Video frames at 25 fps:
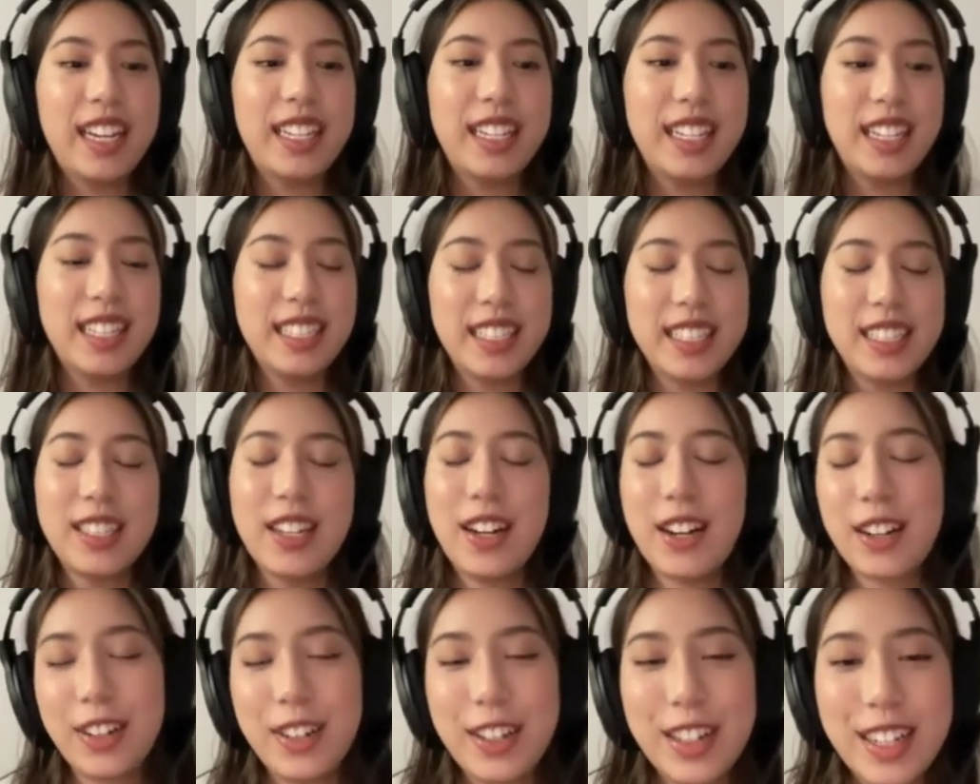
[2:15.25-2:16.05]
this is
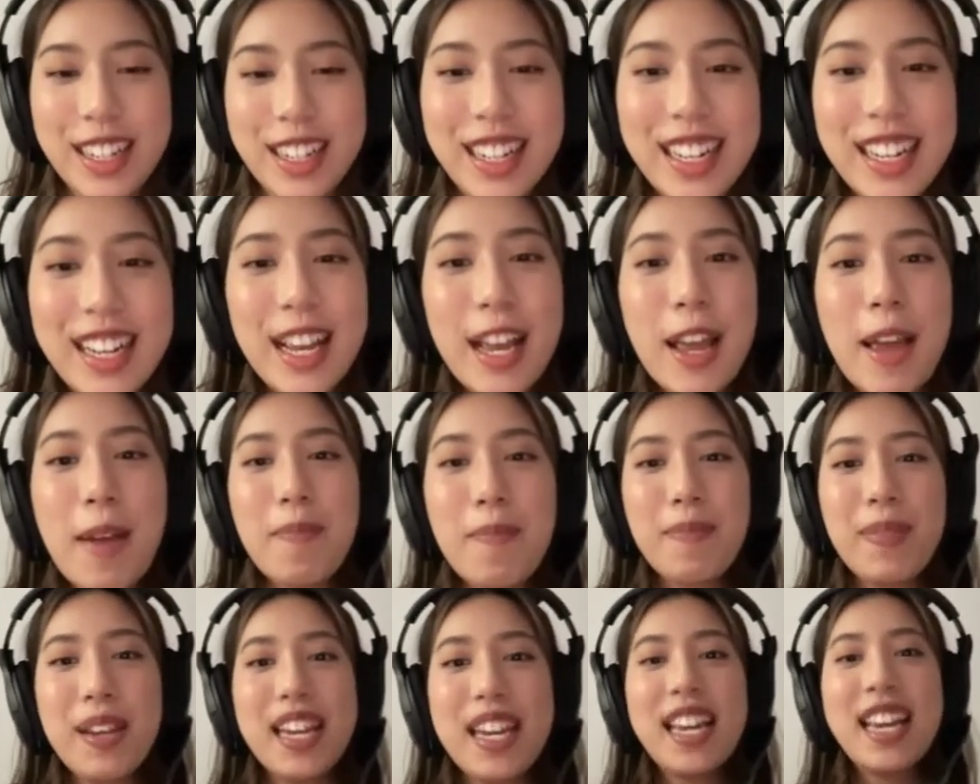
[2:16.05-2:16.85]
not gonna
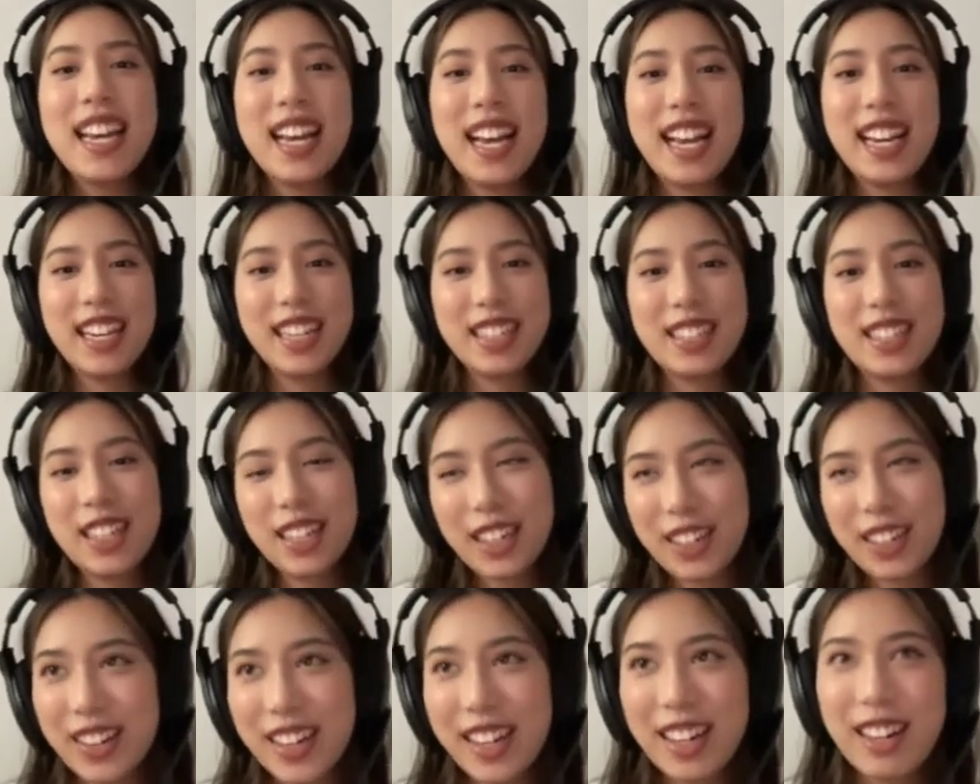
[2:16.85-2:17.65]
be a good
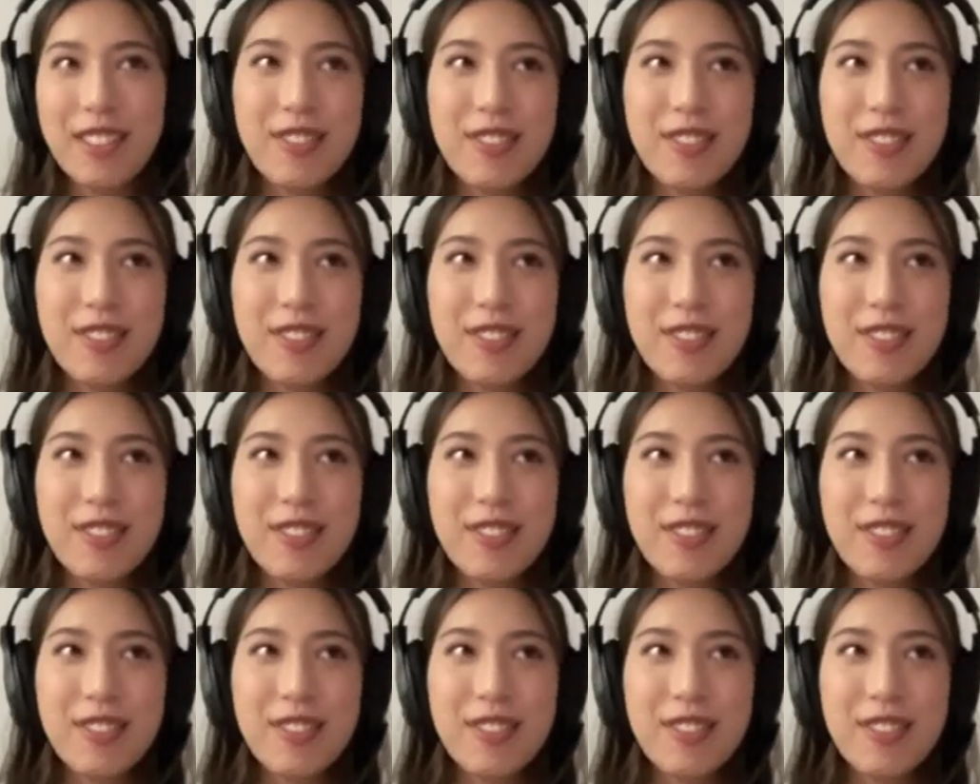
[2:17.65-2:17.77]
career for